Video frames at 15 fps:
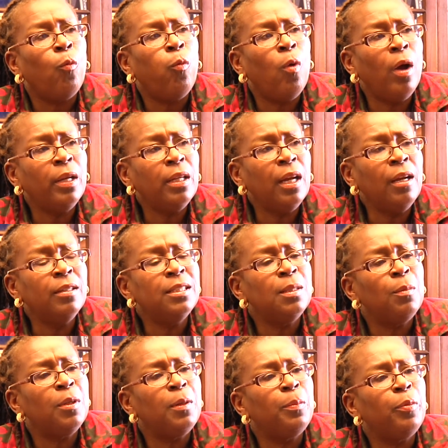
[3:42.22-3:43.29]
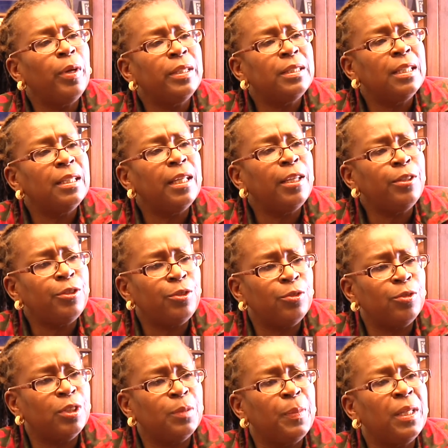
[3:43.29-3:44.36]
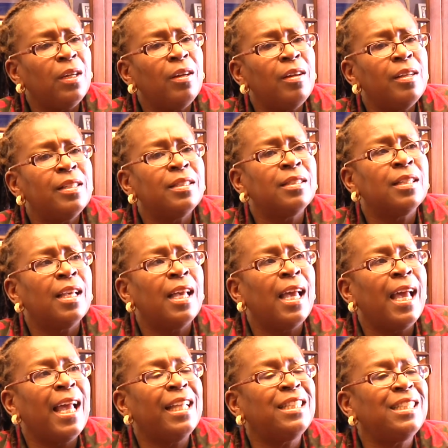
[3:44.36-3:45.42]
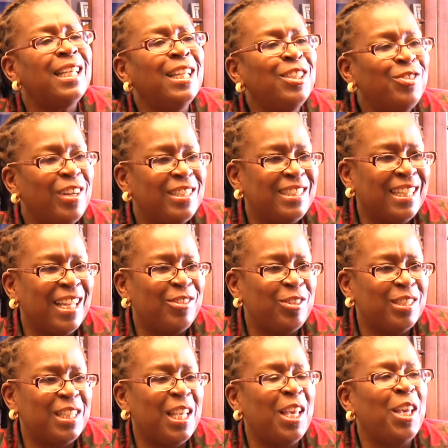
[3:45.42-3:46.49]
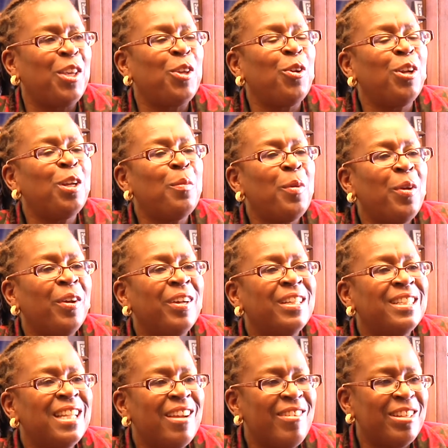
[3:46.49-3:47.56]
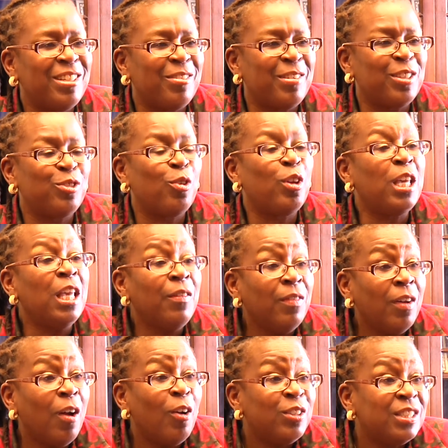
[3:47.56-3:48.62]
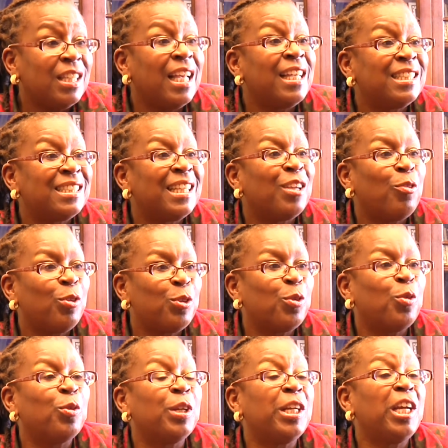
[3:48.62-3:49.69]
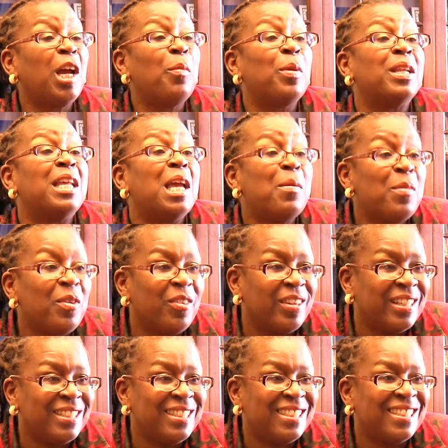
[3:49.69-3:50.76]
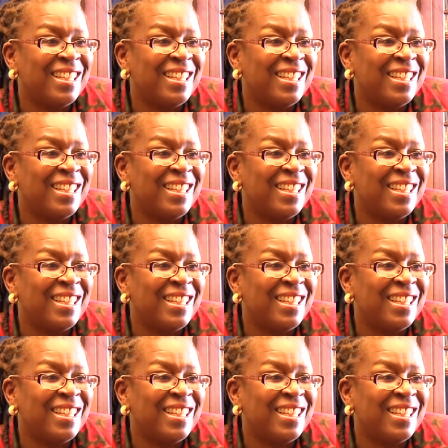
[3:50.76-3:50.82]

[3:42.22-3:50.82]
What are some of the pressing issues? Because it's interesting, as you say, you're an American territory. So even us as the quote-unquote Caribbean immigrants,